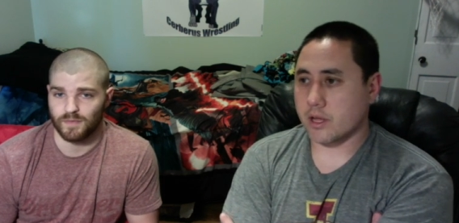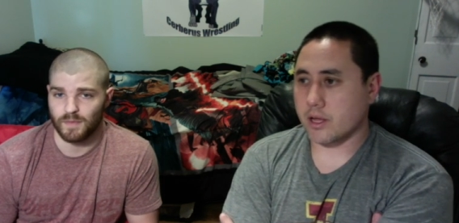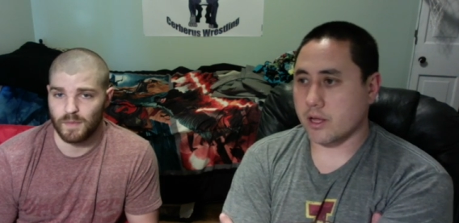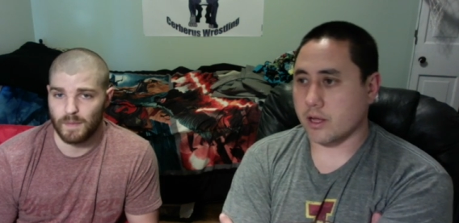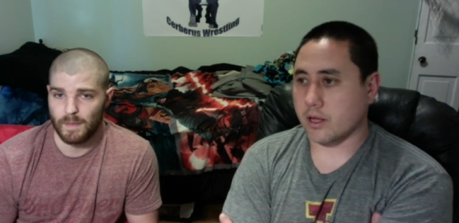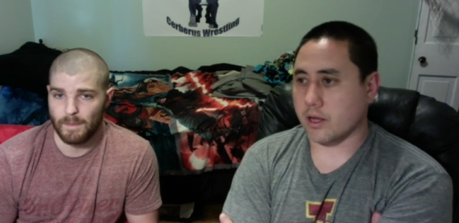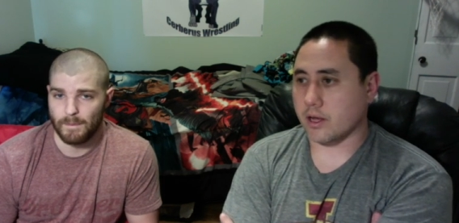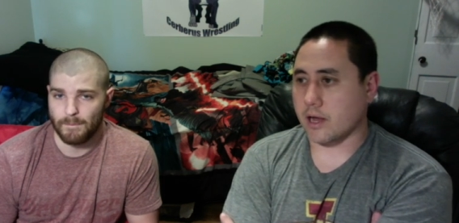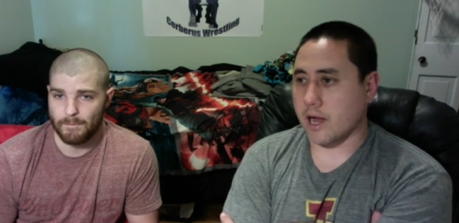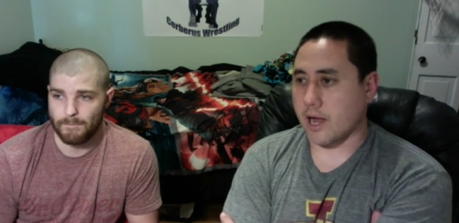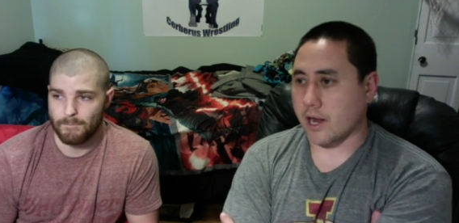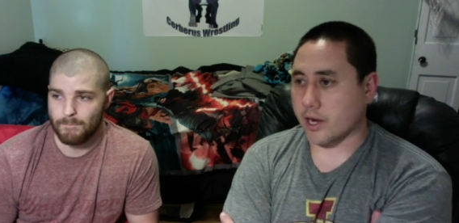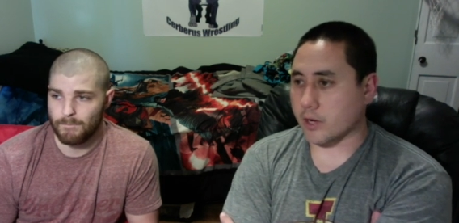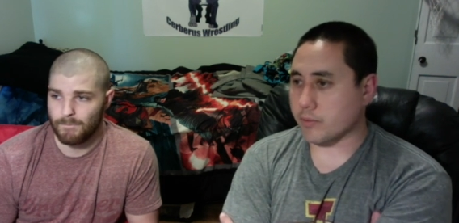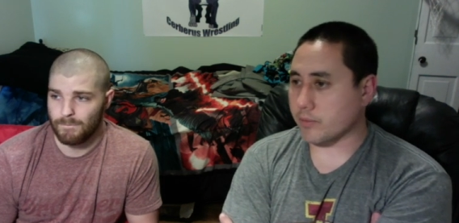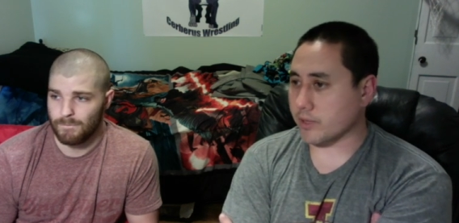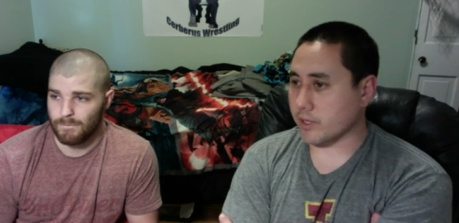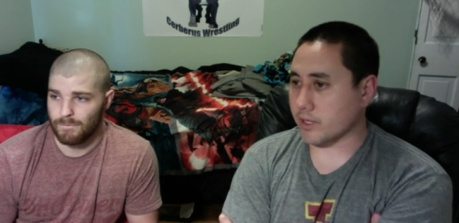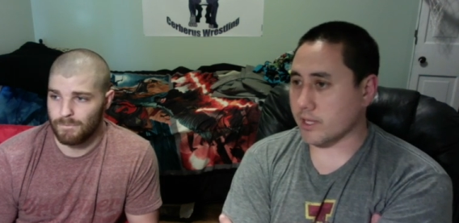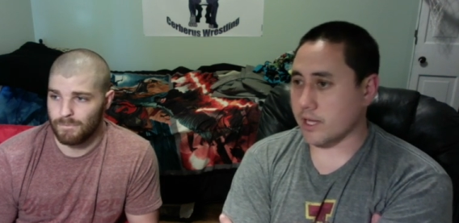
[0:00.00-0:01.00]
Speaker 1: Uh,
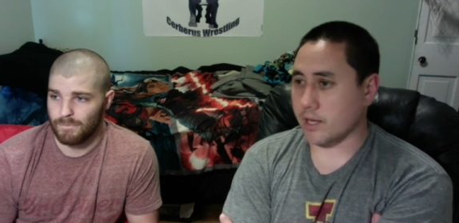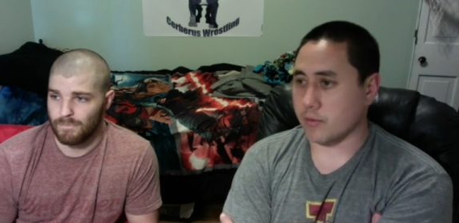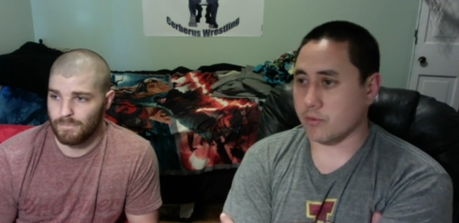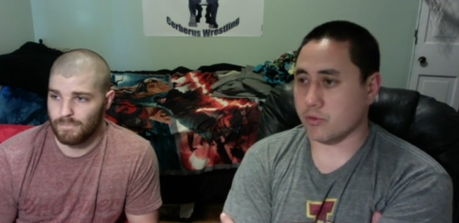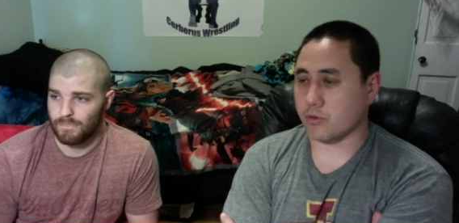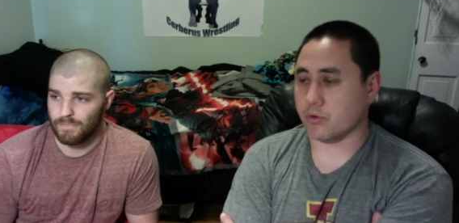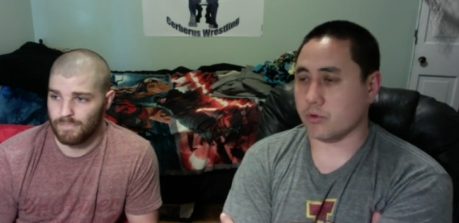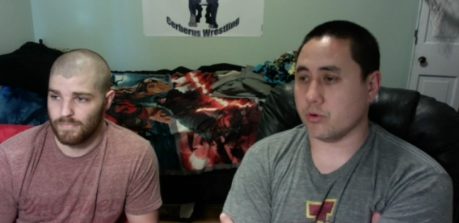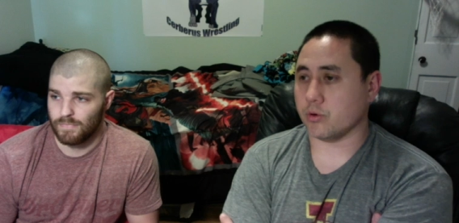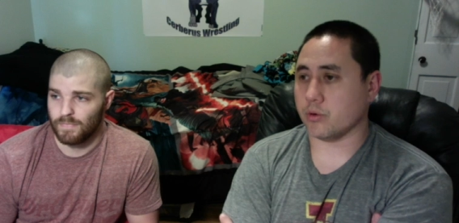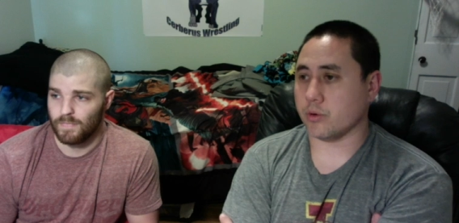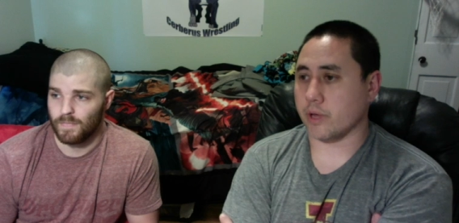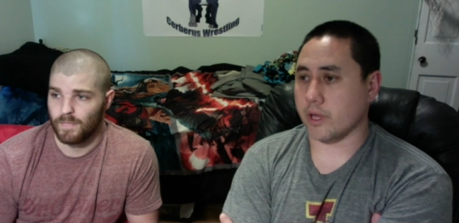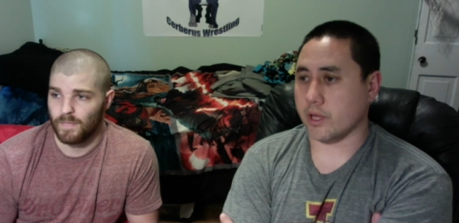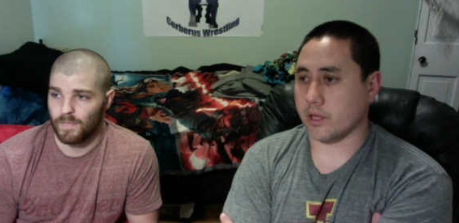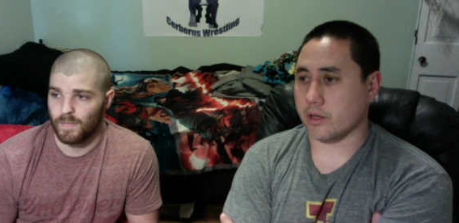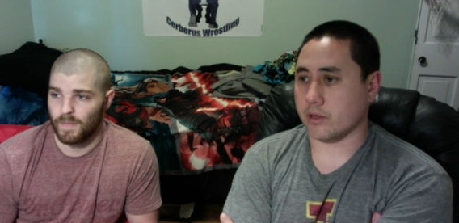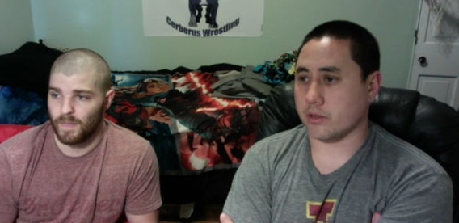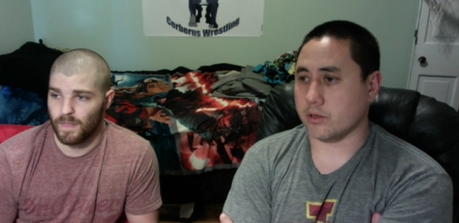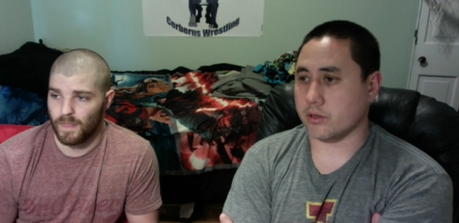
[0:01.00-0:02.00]
Ironman came through
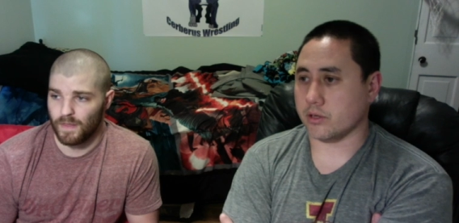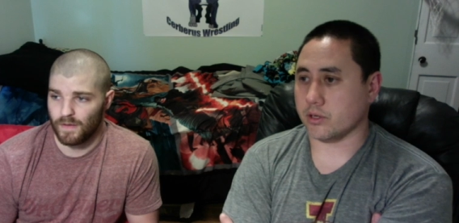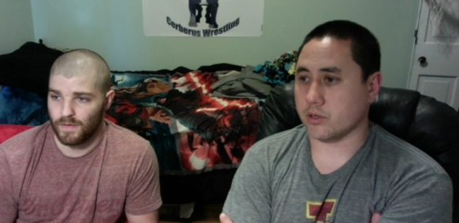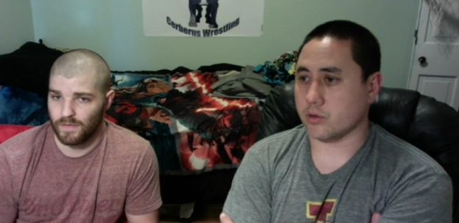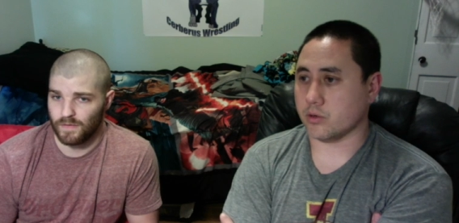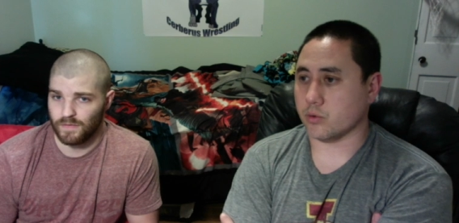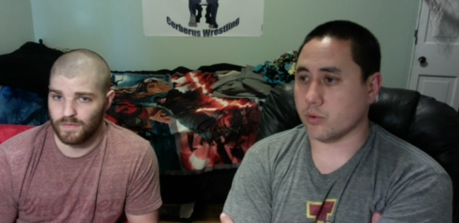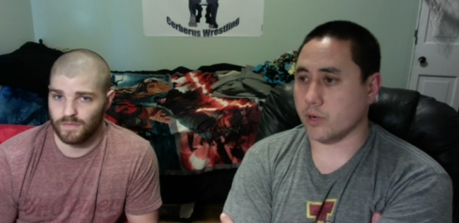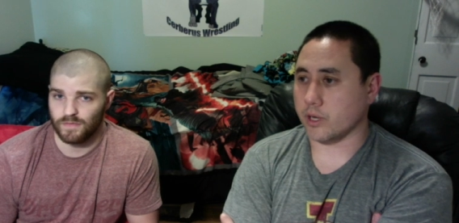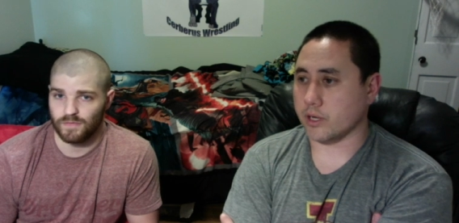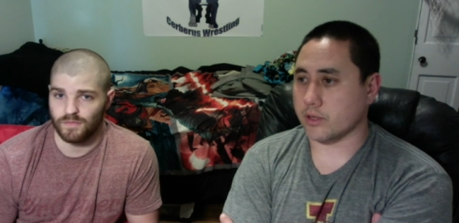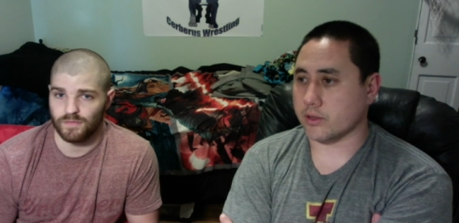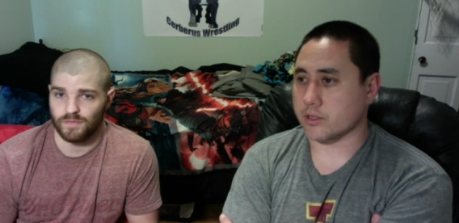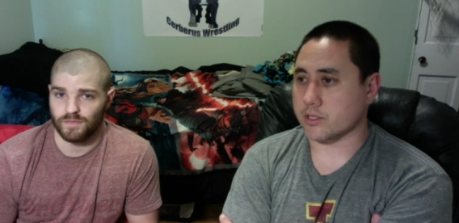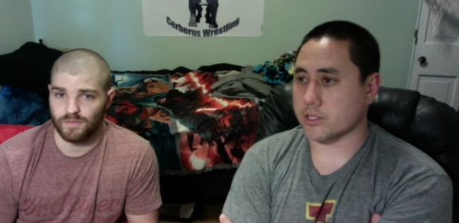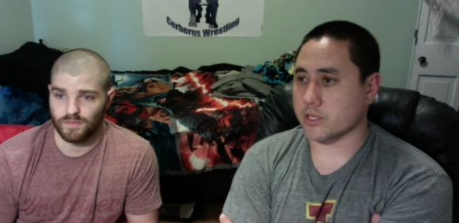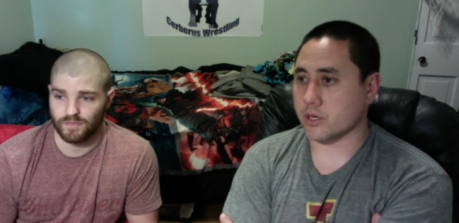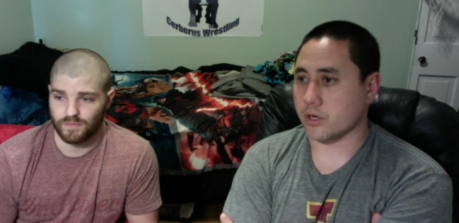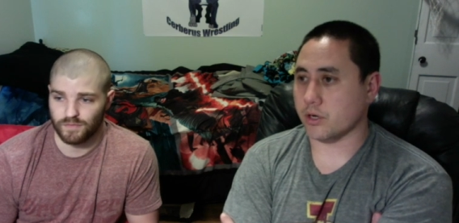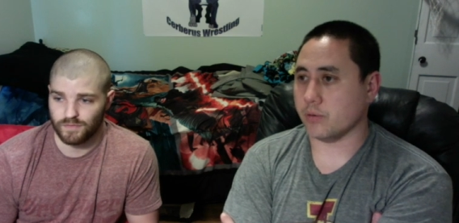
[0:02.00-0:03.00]
and did great at this
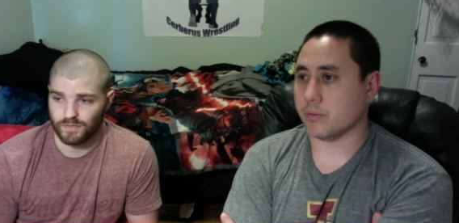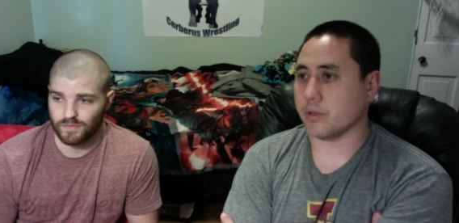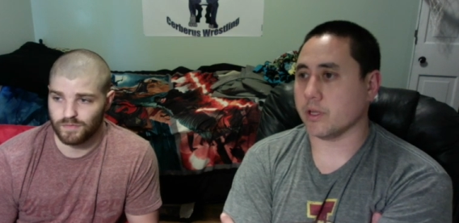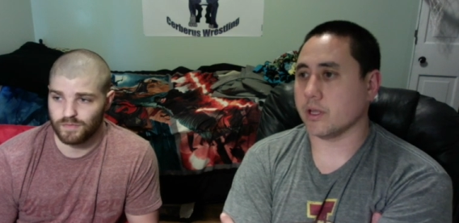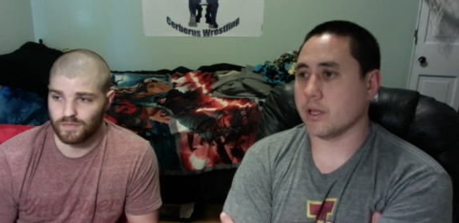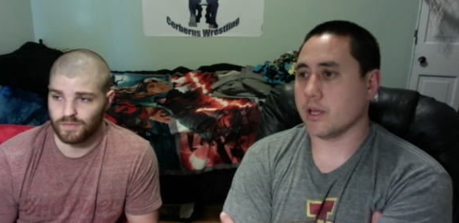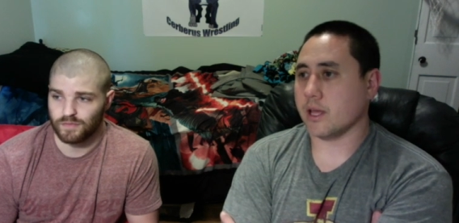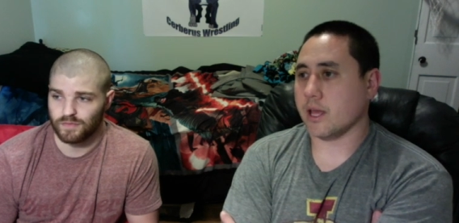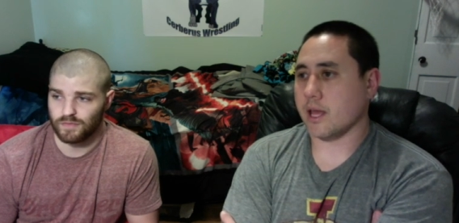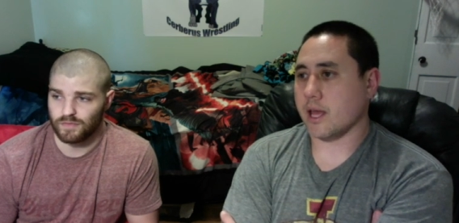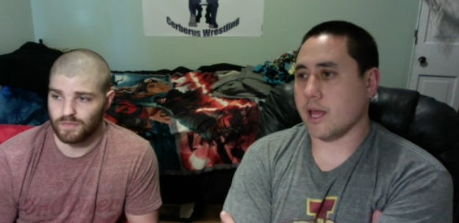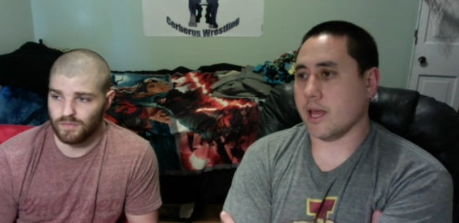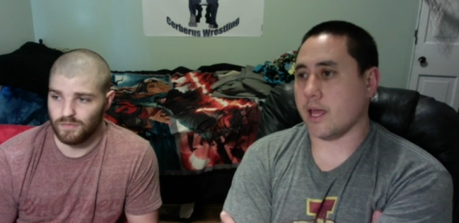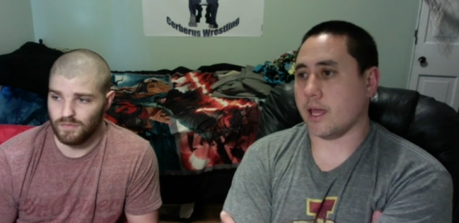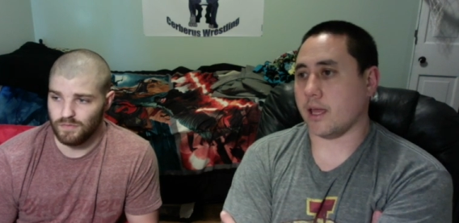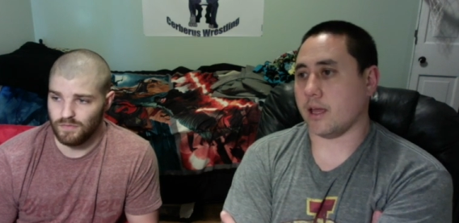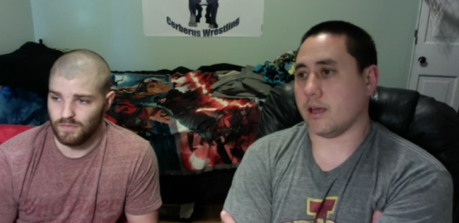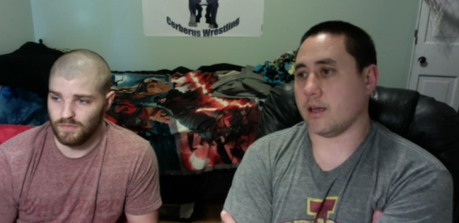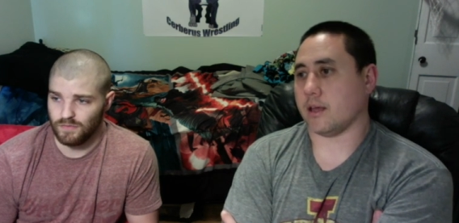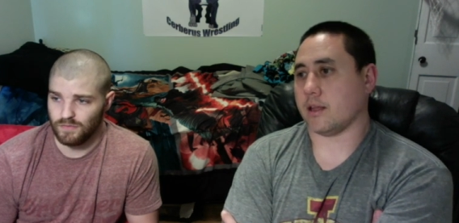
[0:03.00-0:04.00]
tournament,
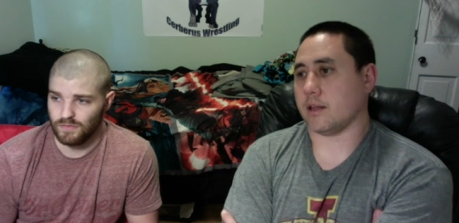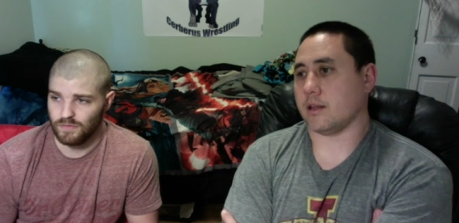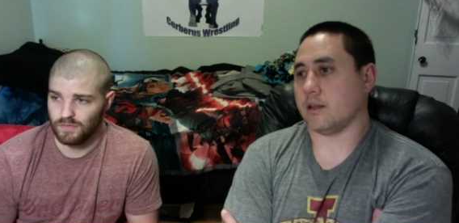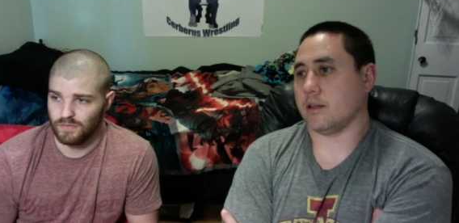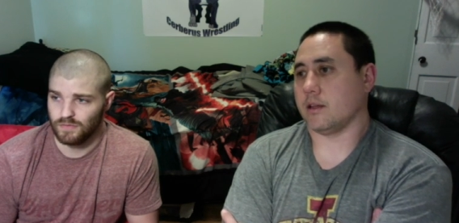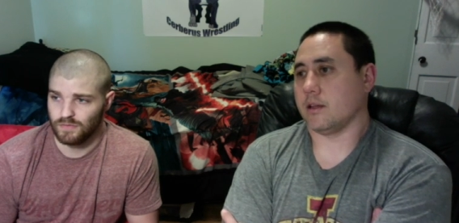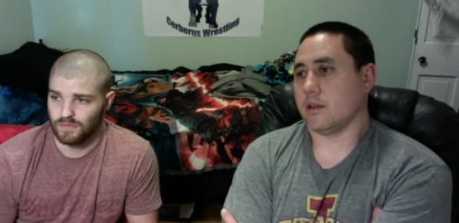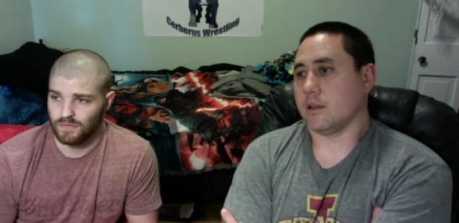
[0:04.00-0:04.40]
and